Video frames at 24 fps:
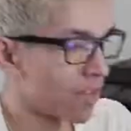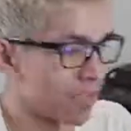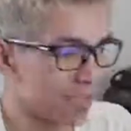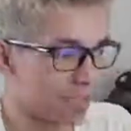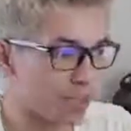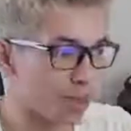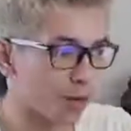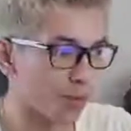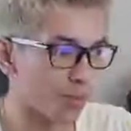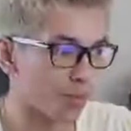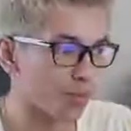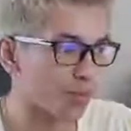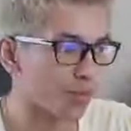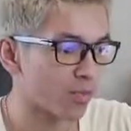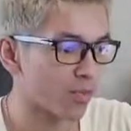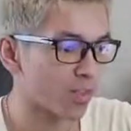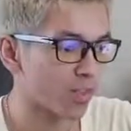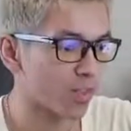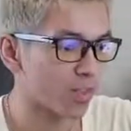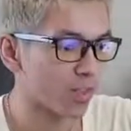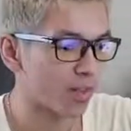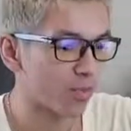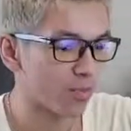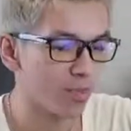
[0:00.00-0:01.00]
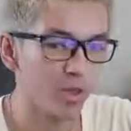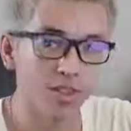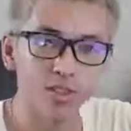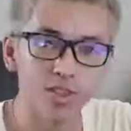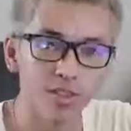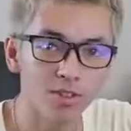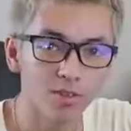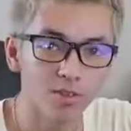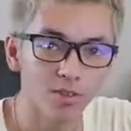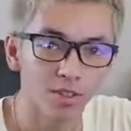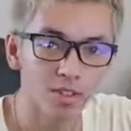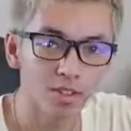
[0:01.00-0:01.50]
So with
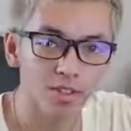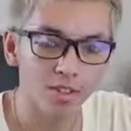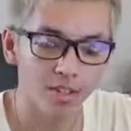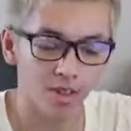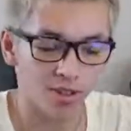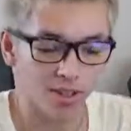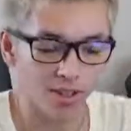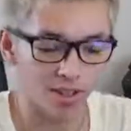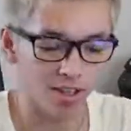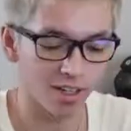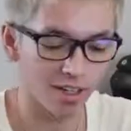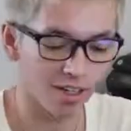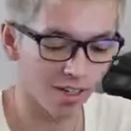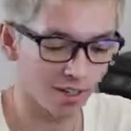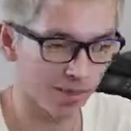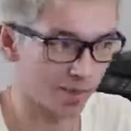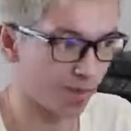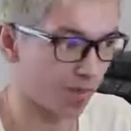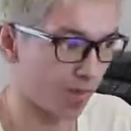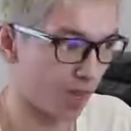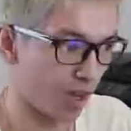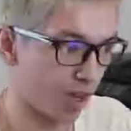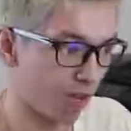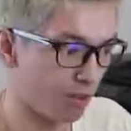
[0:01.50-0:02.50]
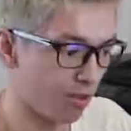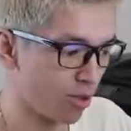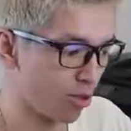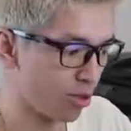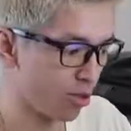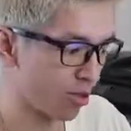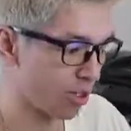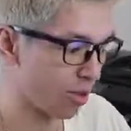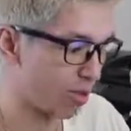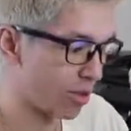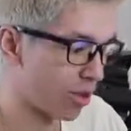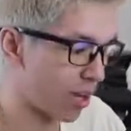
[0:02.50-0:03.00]
this video, I really want
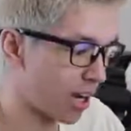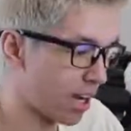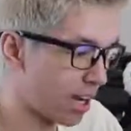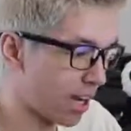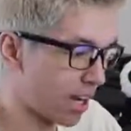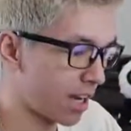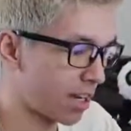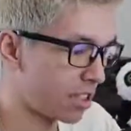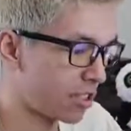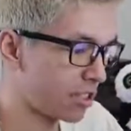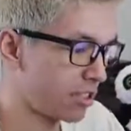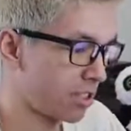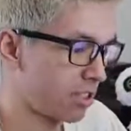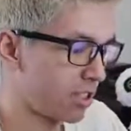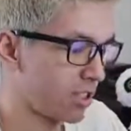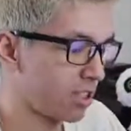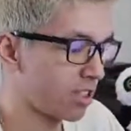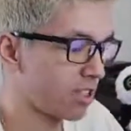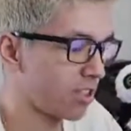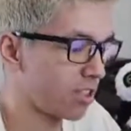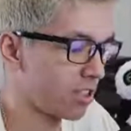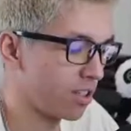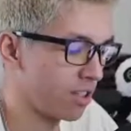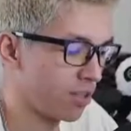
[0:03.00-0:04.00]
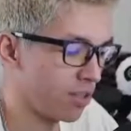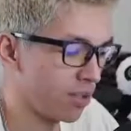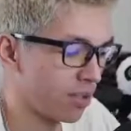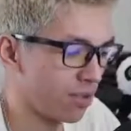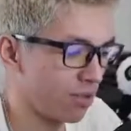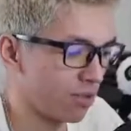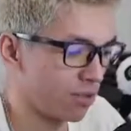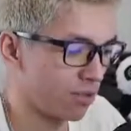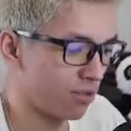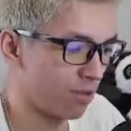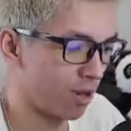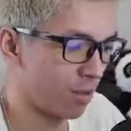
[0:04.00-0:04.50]
to talk about how to actually,
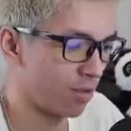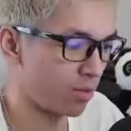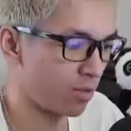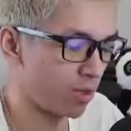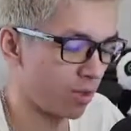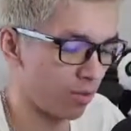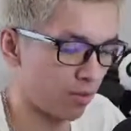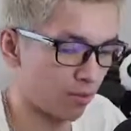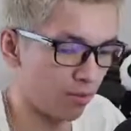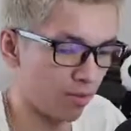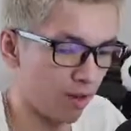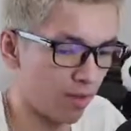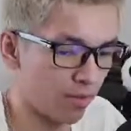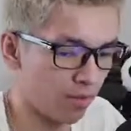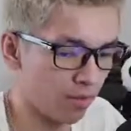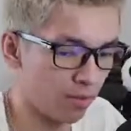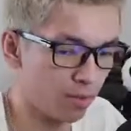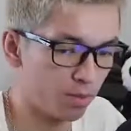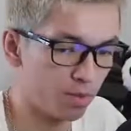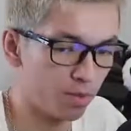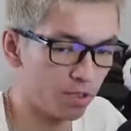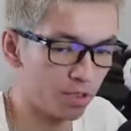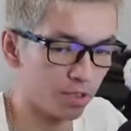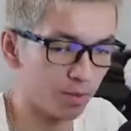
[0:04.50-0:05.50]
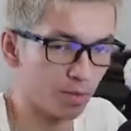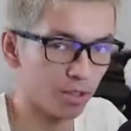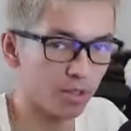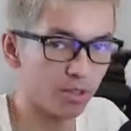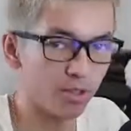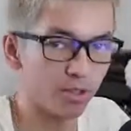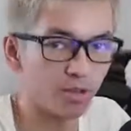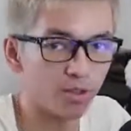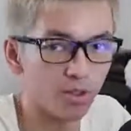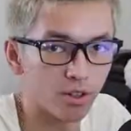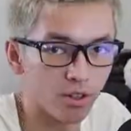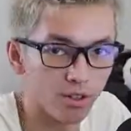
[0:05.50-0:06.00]
dropship profitably,
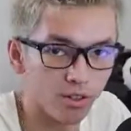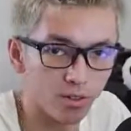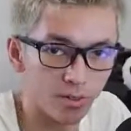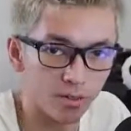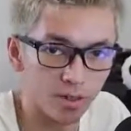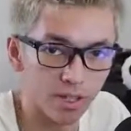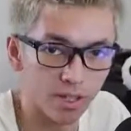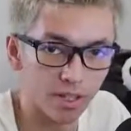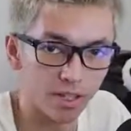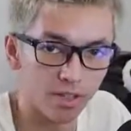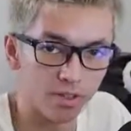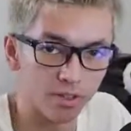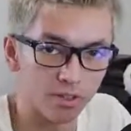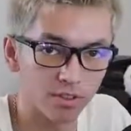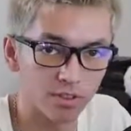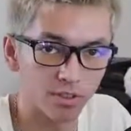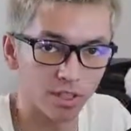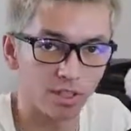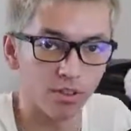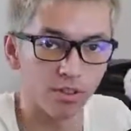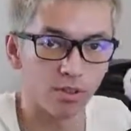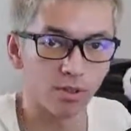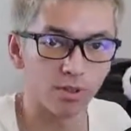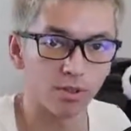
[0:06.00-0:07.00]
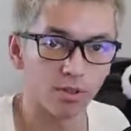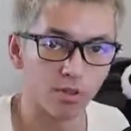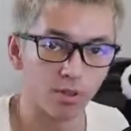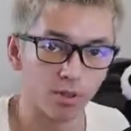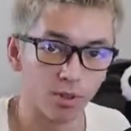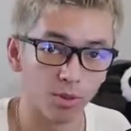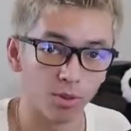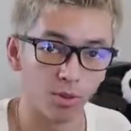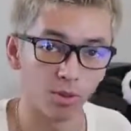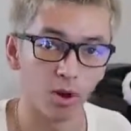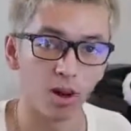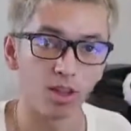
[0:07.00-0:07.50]
especially for all the beginners that are going to
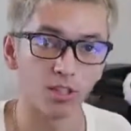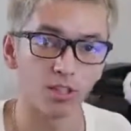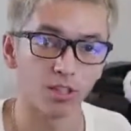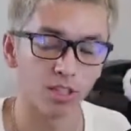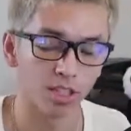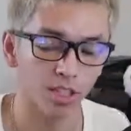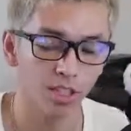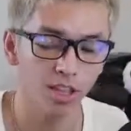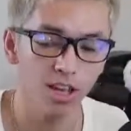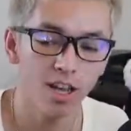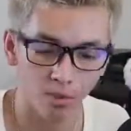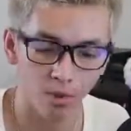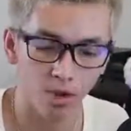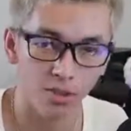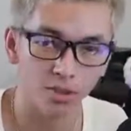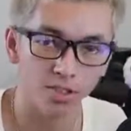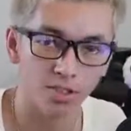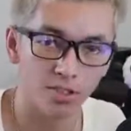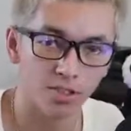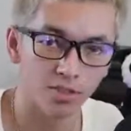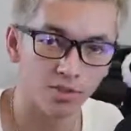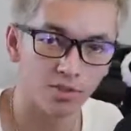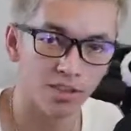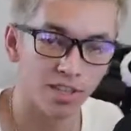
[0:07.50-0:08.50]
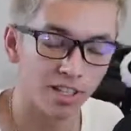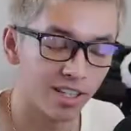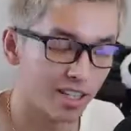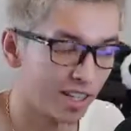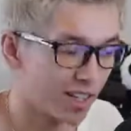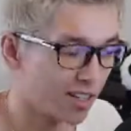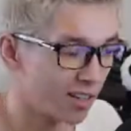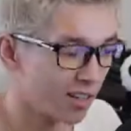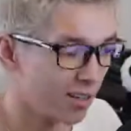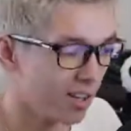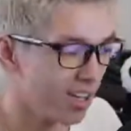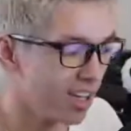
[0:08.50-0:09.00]
be watching this
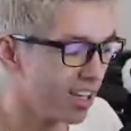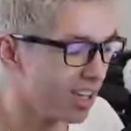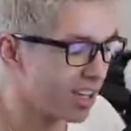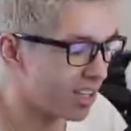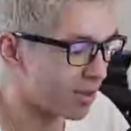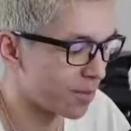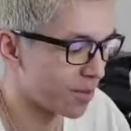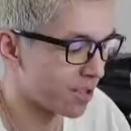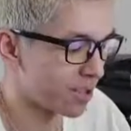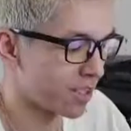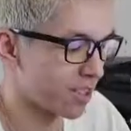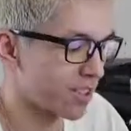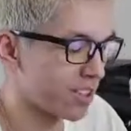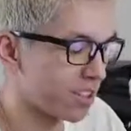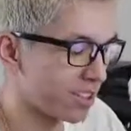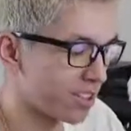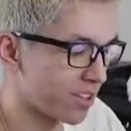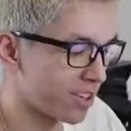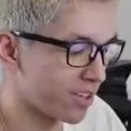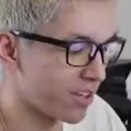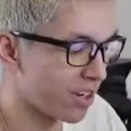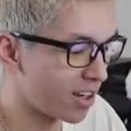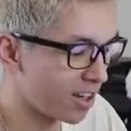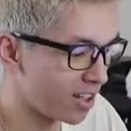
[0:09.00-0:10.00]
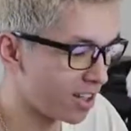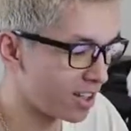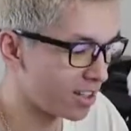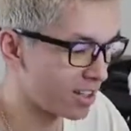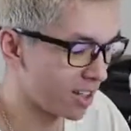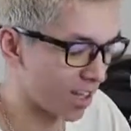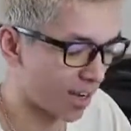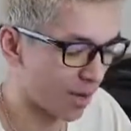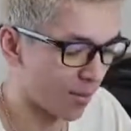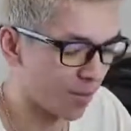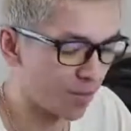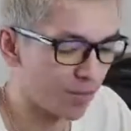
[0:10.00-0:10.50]
video, because a lot of the
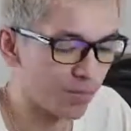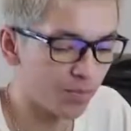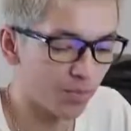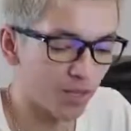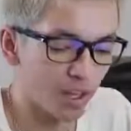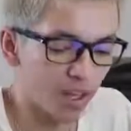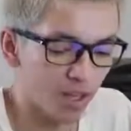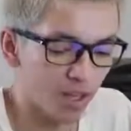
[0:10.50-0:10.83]
time,